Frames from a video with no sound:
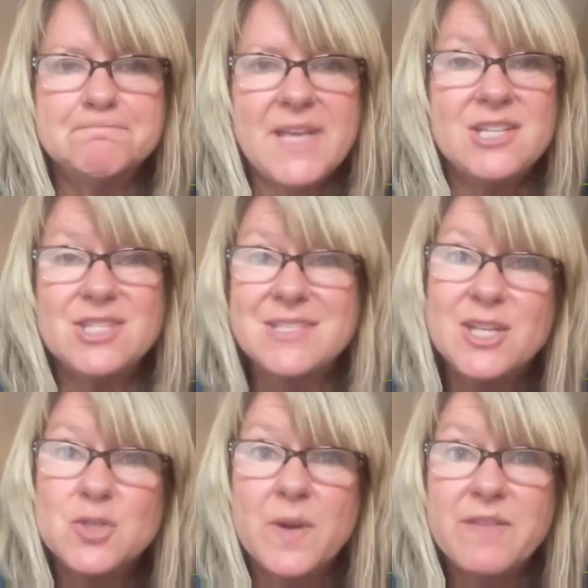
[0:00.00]
I just
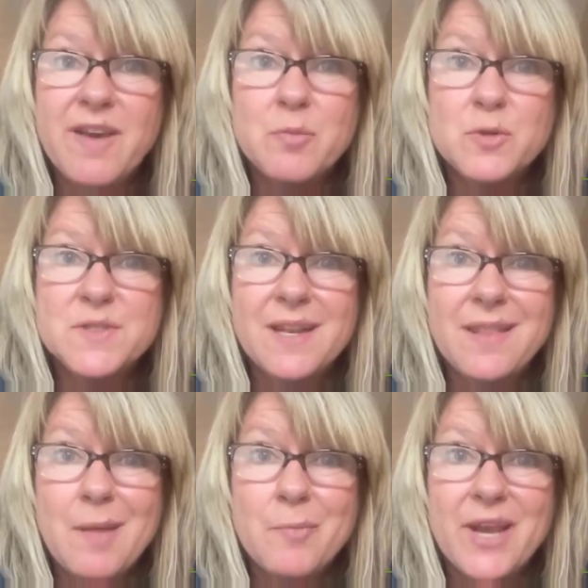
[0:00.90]
take 25%
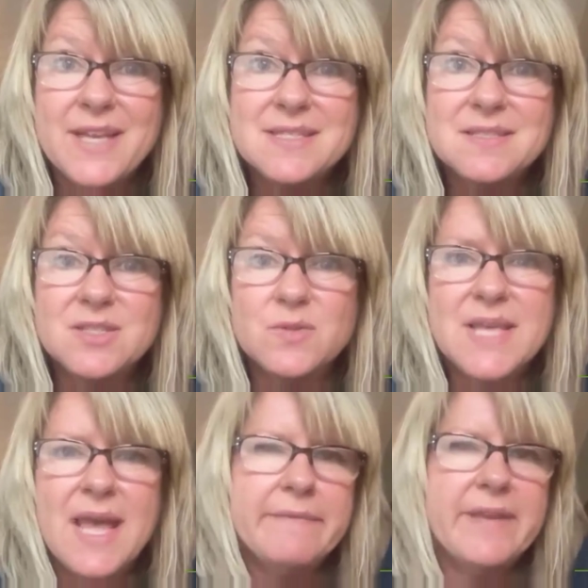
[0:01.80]
of that price. So it's
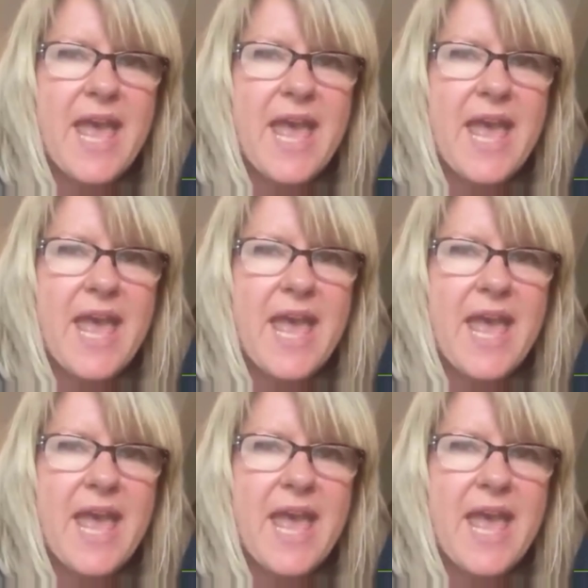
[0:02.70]
kind of an